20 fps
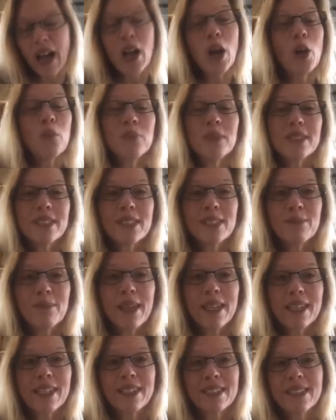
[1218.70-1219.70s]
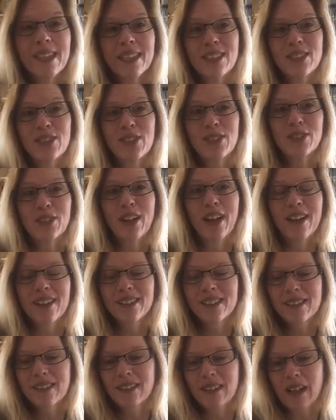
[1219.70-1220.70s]
I hope this is making sense to you
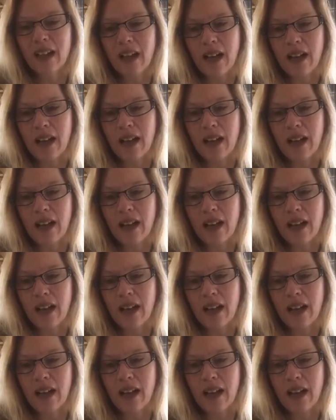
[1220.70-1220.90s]
guys.